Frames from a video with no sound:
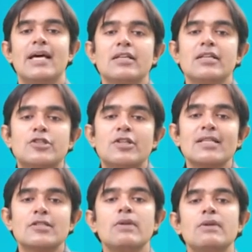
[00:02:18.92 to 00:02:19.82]
the
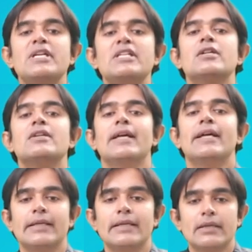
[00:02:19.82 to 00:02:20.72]
stress will be
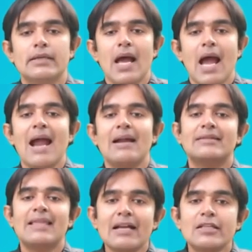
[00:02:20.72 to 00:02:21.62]
generated, and
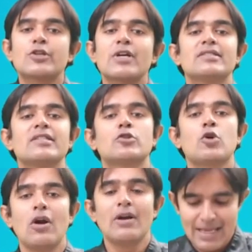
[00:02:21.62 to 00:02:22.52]
that stress is
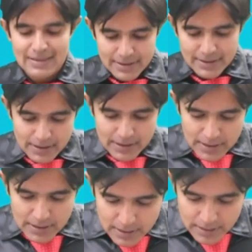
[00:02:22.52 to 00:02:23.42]
called as the
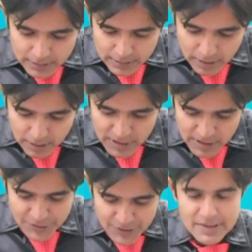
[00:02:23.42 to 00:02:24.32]
thermal
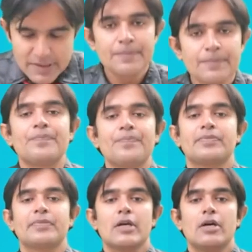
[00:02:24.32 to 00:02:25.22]
stress.
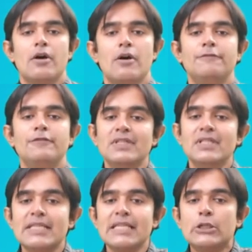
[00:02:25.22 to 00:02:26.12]
We will
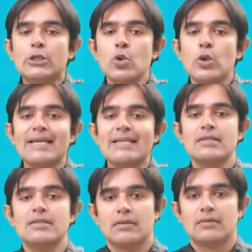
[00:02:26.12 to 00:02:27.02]
see two
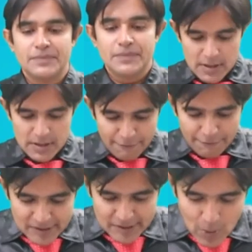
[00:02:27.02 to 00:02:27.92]
cases. The
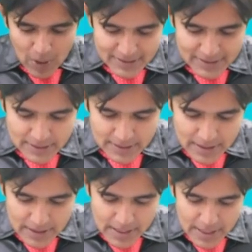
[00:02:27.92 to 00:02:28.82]
first one is
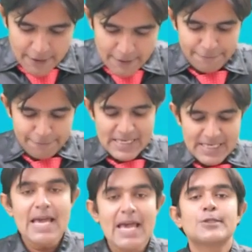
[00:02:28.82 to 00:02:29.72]
if
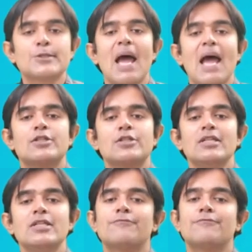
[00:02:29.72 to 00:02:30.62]
free expansion
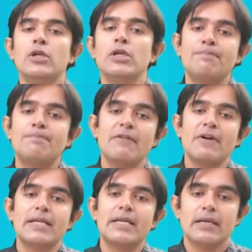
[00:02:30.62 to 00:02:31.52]
is fully
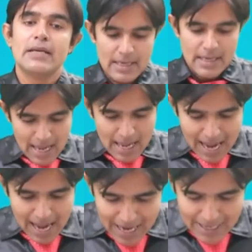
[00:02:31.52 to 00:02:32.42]
prevented,
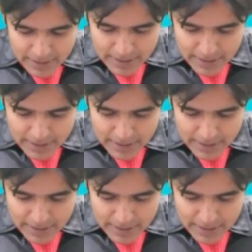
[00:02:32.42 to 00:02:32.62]
and